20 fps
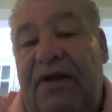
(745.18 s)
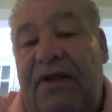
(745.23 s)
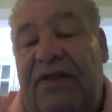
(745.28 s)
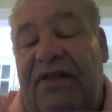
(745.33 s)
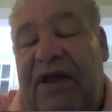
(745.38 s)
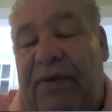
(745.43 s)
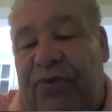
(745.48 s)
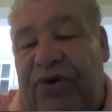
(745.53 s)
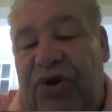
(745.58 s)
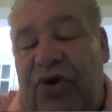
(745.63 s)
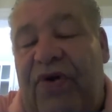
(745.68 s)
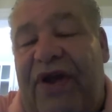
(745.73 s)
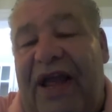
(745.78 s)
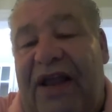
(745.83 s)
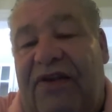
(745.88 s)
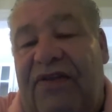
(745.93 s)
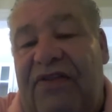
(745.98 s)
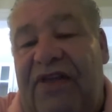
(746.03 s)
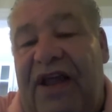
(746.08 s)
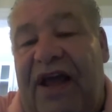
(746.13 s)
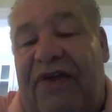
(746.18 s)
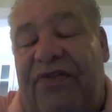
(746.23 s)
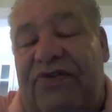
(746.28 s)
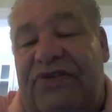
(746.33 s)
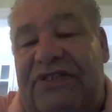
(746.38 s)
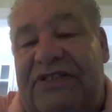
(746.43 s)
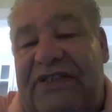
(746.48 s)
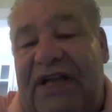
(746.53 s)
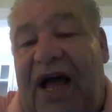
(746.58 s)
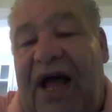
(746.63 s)
then when you get to the other
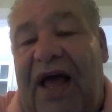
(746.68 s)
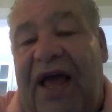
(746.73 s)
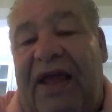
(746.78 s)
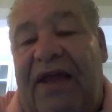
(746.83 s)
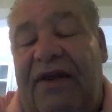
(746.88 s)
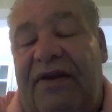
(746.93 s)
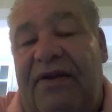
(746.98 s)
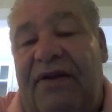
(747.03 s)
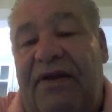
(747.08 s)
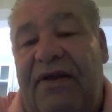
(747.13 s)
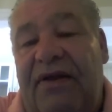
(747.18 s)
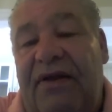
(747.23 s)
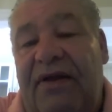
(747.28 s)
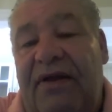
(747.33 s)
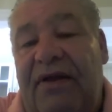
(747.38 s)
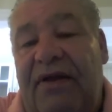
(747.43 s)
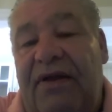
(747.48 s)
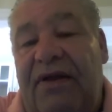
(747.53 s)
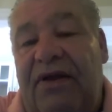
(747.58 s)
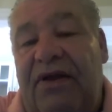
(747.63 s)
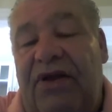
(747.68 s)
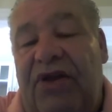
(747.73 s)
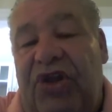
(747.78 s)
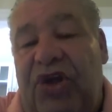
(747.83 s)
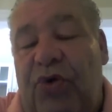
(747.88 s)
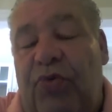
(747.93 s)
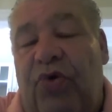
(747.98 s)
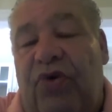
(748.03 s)
side, you